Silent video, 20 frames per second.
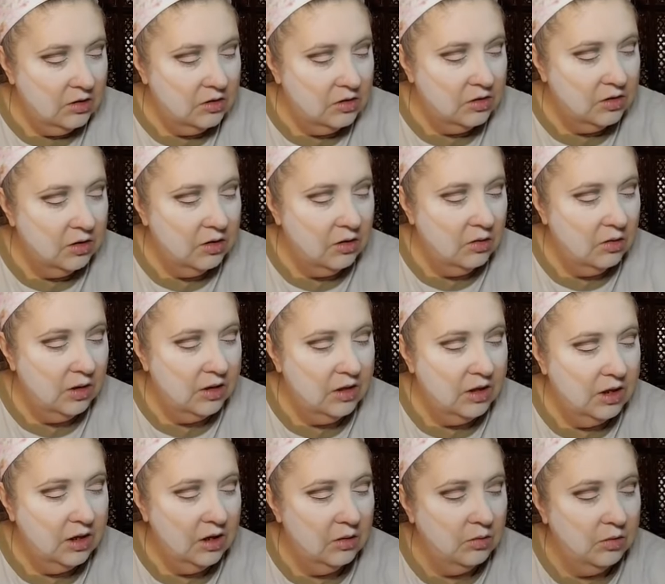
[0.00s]
So I
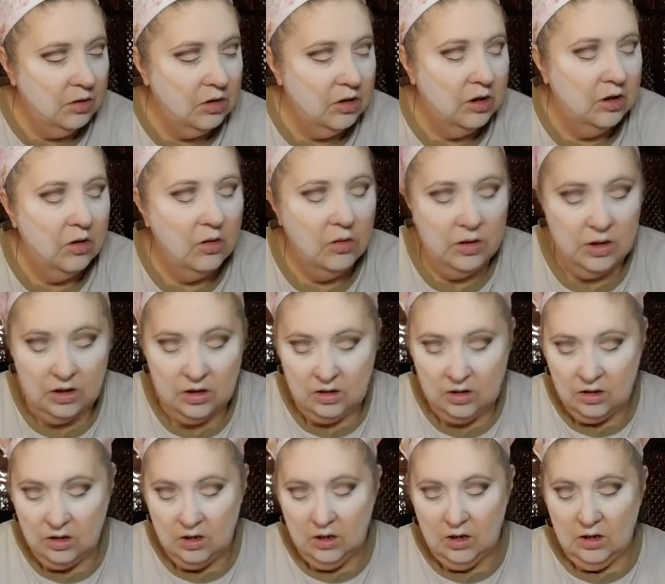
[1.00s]
think I'm going to go in
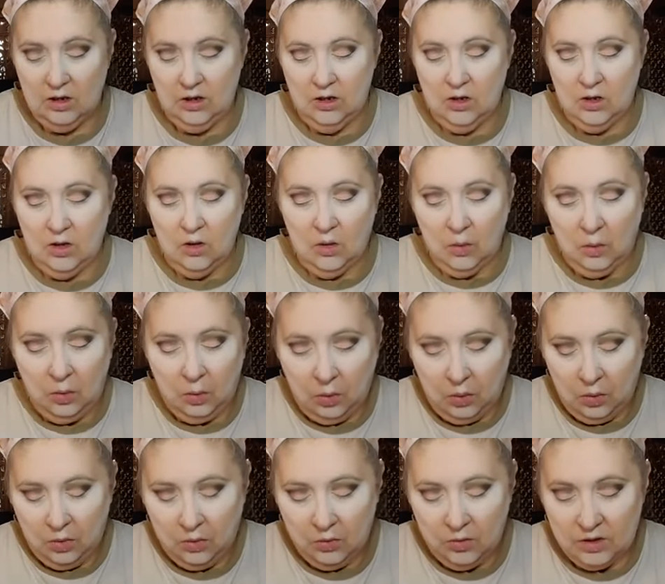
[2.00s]

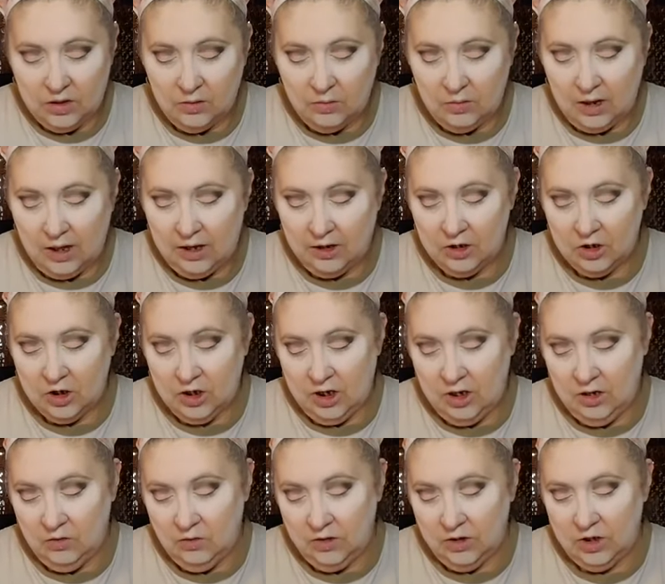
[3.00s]
with the black
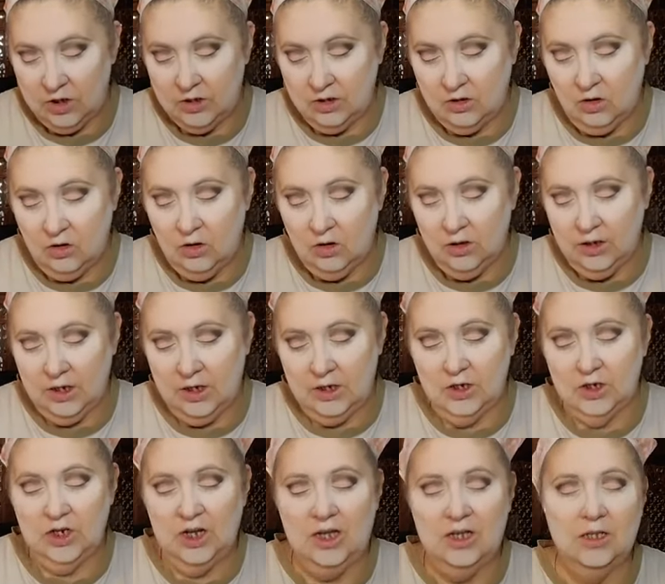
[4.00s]
shade, which is called
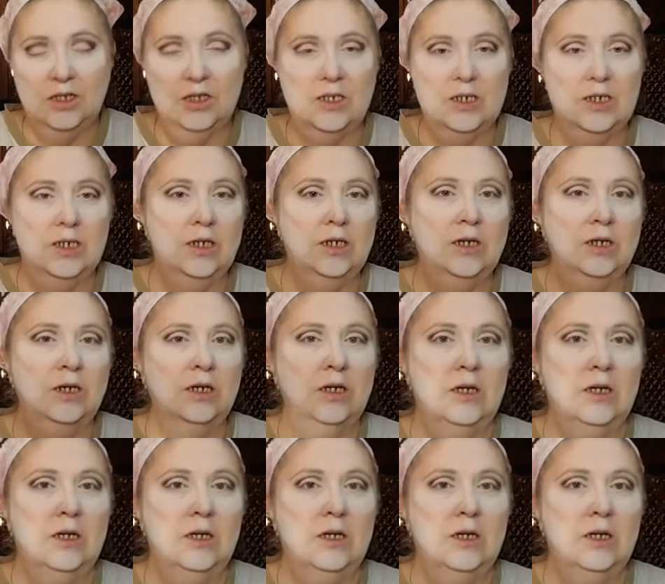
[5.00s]
Enchanted.